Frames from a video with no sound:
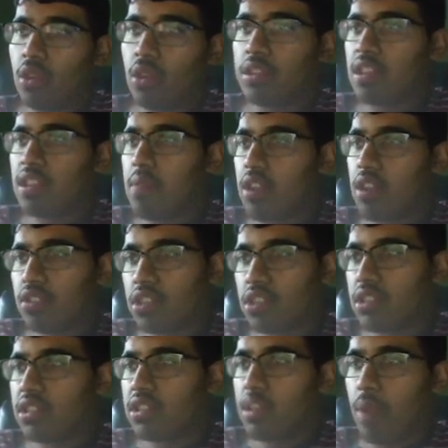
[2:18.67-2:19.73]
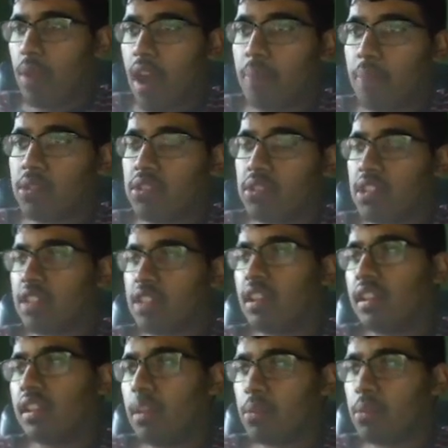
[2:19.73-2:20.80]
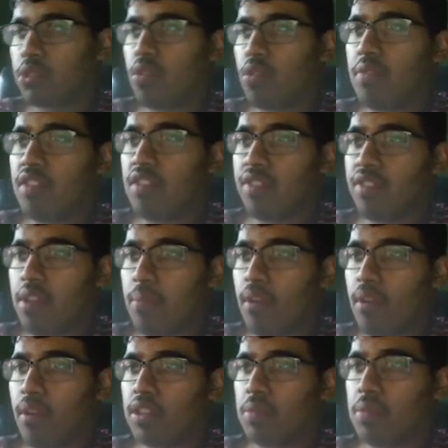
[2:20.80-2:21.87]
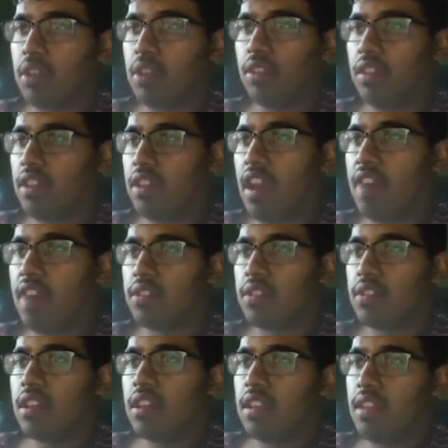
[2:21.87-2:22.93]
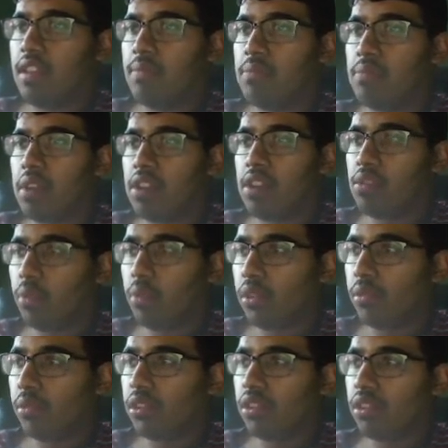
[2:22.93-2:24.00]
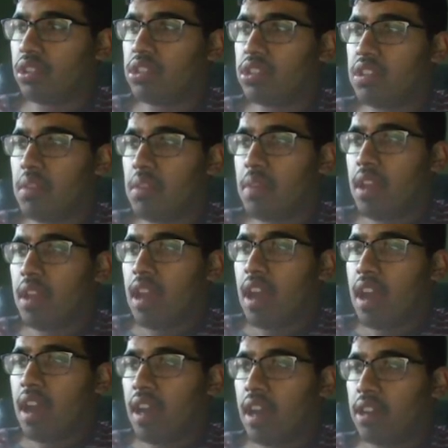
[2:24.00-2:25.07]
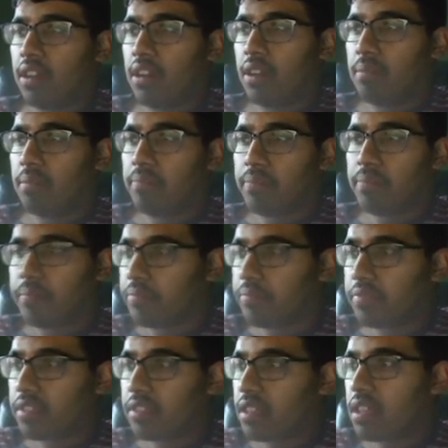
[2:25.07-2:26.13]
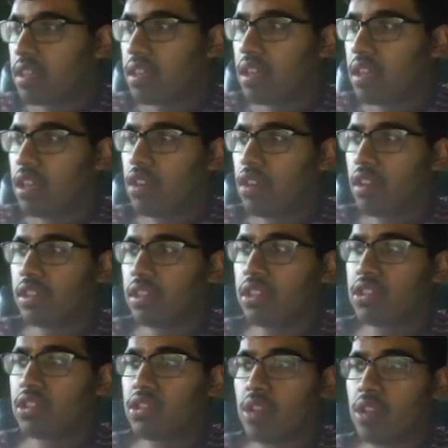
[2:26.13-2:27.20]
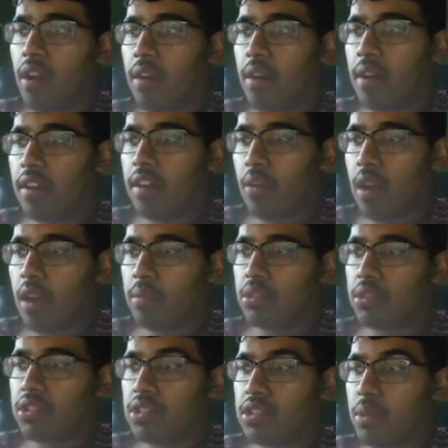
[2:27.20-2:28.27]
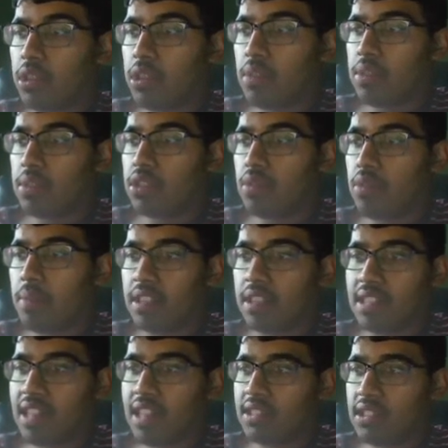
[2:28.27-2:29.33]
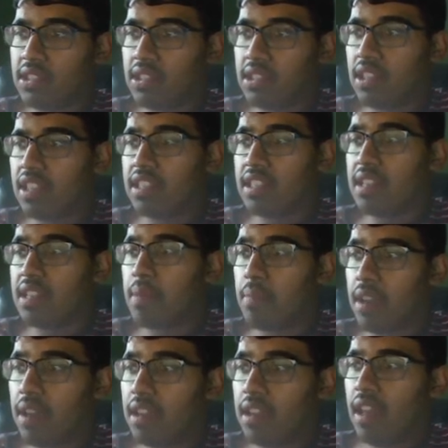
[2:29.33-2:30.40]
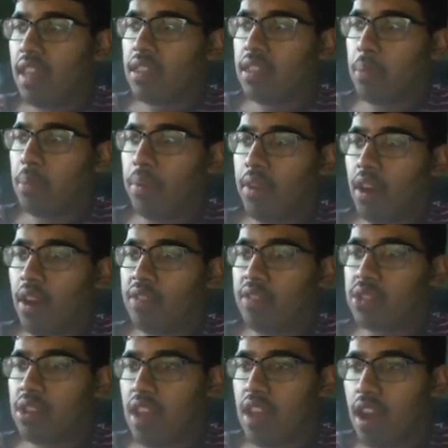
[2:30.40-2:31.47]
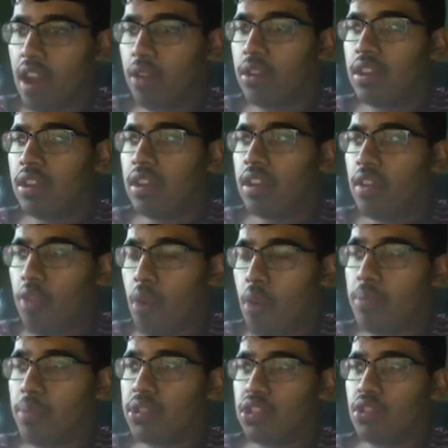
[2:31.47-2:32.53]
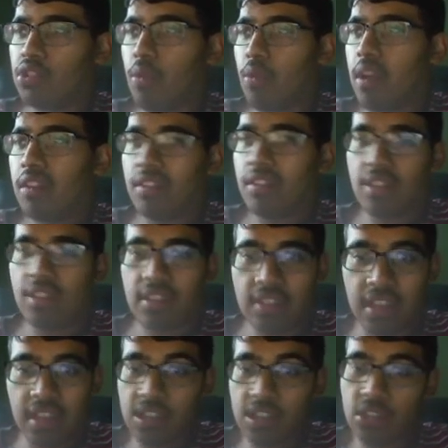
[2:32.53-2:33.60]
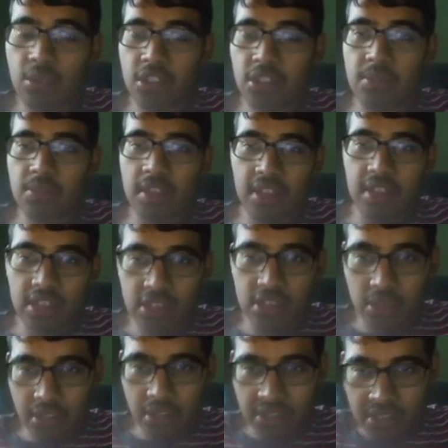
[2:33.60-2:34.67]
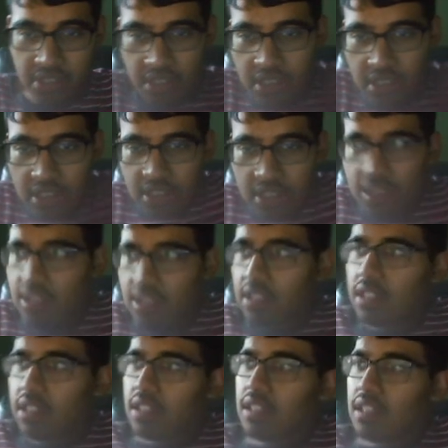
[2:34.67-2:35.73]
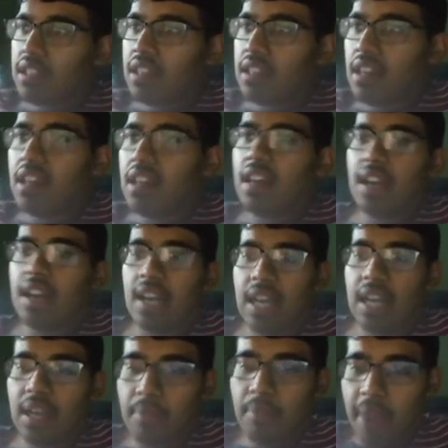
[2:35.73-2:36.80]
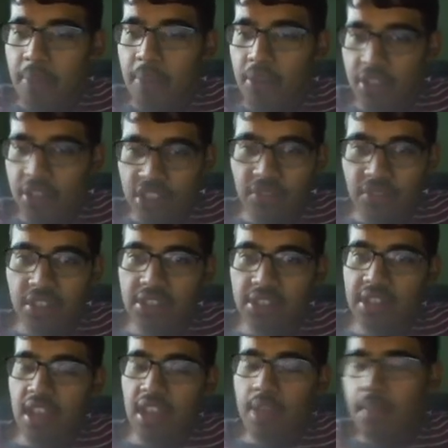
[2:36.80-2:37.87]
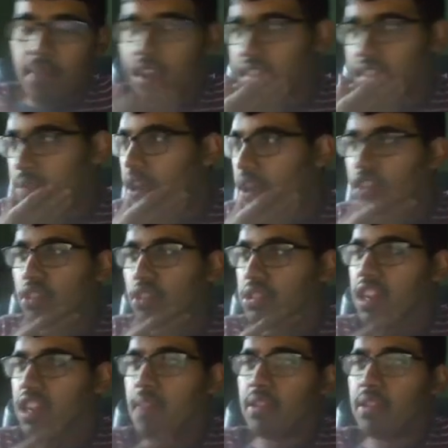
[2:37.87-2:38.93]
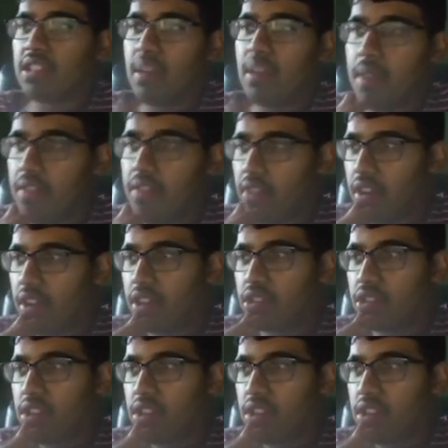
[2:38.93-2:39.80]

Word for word: going to be interesting to see what happens because I think Columbus Crew have definitely impressed me a lot. They've been a really, really good team. And, I think this is incredible to see what they've been doing because last season they didn't even make the playoffs. And now they're in a position where they could do this, man. They could do this. My prediction for this game. It's going to be a close game. It's going to be a very interesting